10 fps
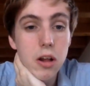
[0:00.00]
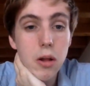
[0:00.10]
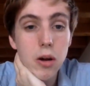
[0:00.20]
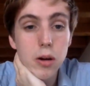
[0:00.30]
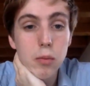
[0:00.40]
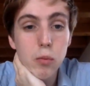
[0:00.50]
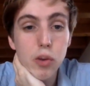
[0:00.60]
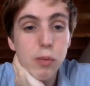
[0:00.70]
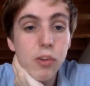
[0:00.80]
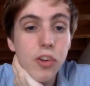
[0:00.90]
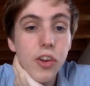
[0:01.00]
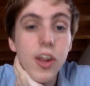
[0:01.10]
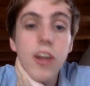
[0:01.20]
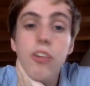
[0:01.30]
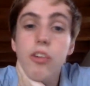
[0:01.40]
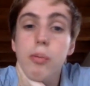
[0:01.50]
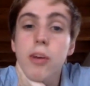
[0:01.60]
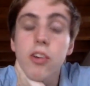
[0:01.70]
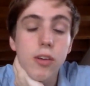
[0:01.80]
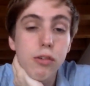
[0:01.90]
um, which means that the analysis is
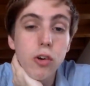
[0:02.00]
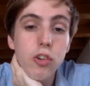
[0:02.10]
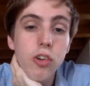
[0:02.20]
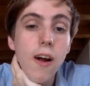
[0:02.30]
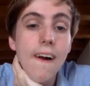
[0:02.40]
basically false.